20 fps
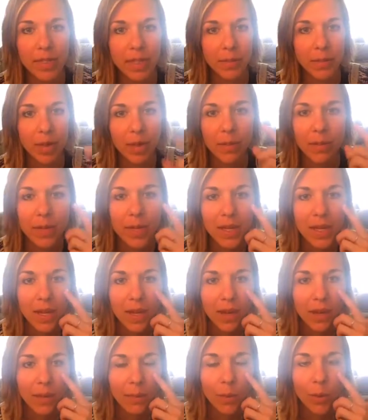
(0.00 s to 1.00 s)
I'm going to be
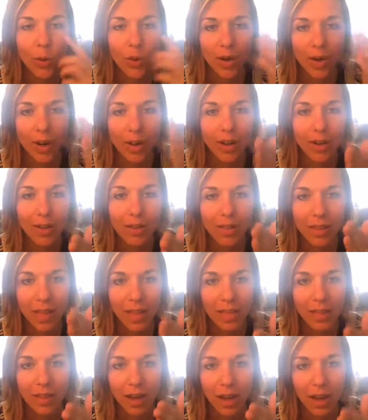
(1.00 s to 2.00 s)
more
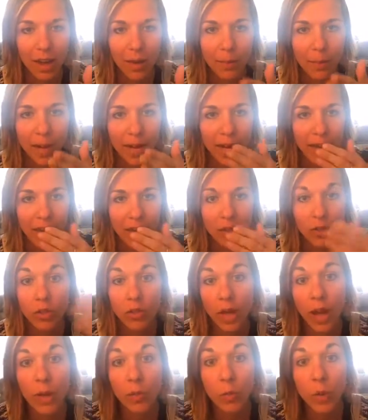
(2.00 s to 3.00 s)
like on my
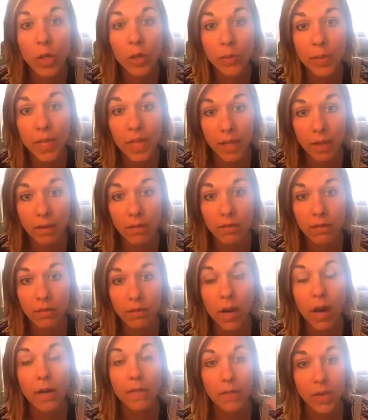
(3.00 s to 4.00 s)
I will be
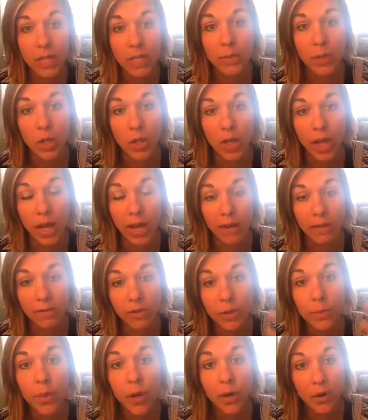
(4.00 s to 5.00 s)
on Facebook Live
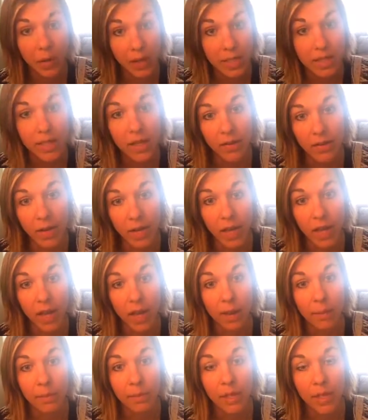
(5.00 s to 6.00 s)
tomorrow at 7
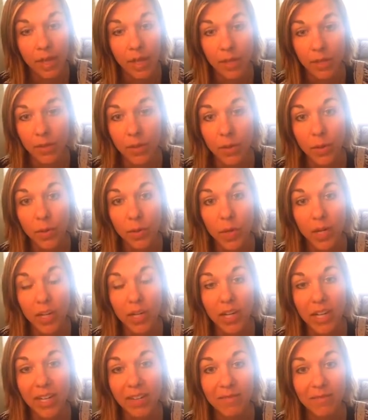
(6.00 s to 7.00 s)
a.m. in case you were
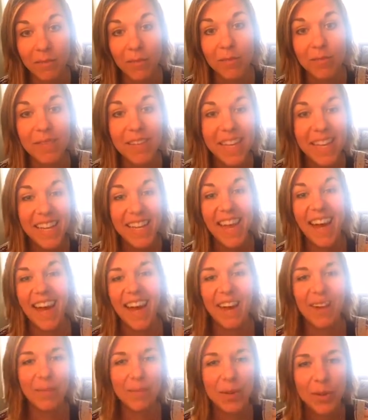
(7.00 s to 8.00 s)
wondering.
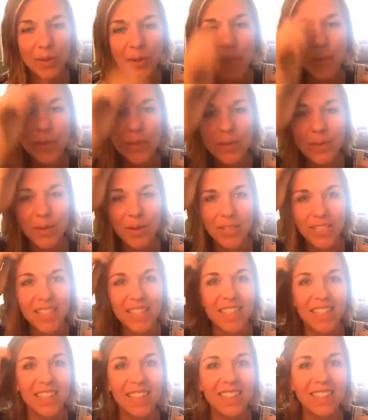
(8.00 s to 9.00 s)
But we'll post more
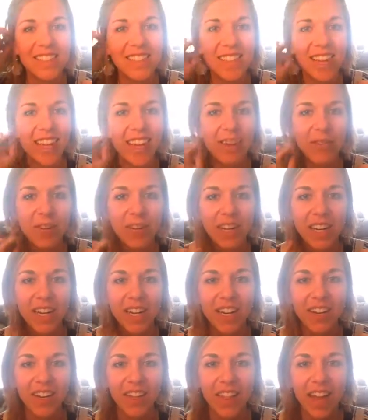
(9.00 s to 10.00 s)
details, and we're going to
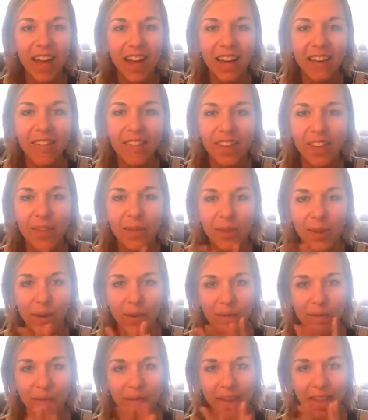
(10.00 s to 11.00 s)
hear a lot from
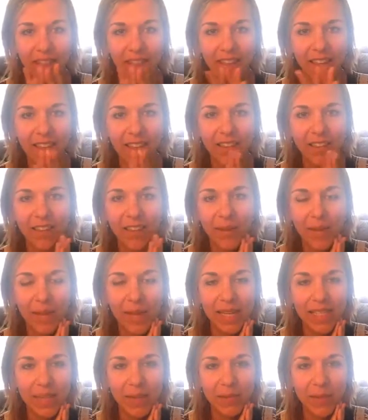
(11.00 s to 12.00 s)
the other
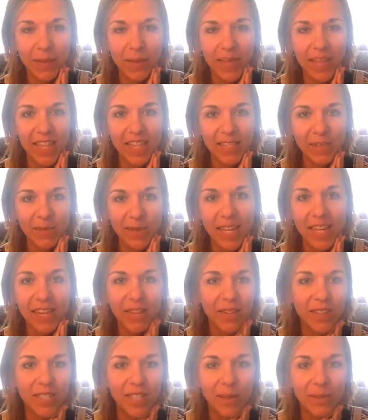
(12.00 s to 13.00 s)
amazing women this week,
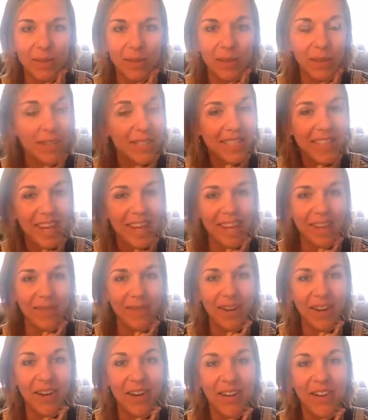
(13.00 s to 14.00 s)
which I'm so excited
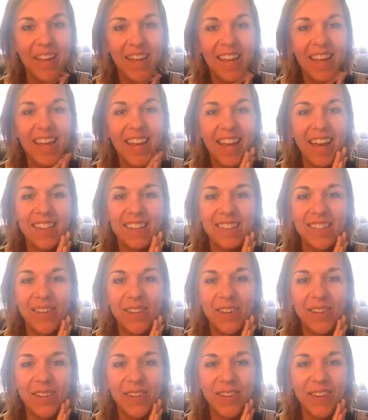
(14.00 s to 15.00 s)
about.
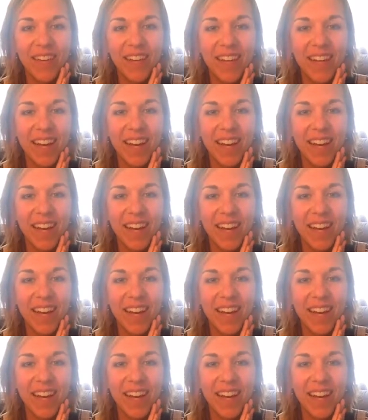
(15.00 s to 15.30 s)
So